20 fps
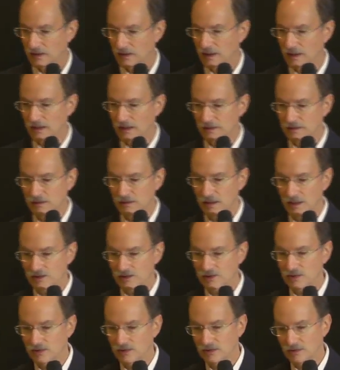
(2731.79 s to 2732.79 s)
And the
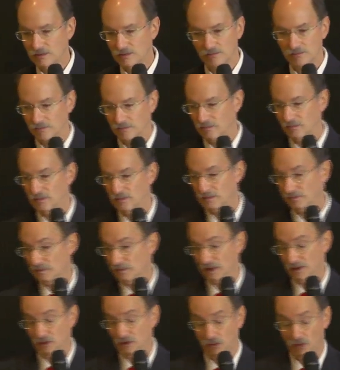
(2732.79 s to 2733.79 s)
answer
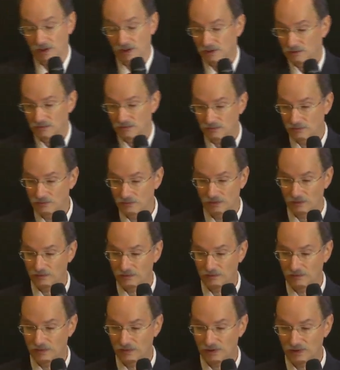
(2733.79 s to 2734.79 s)
according to
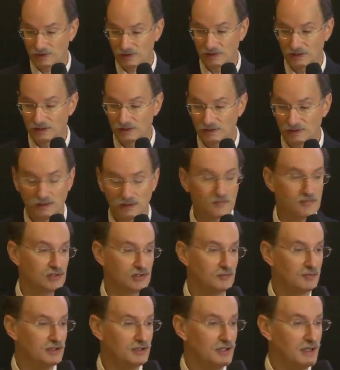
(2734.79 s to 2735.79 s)
the, their studies, seems
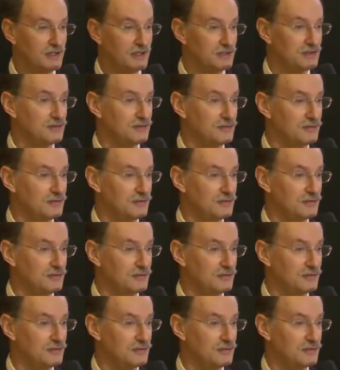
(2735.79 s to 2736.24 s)
to be yes.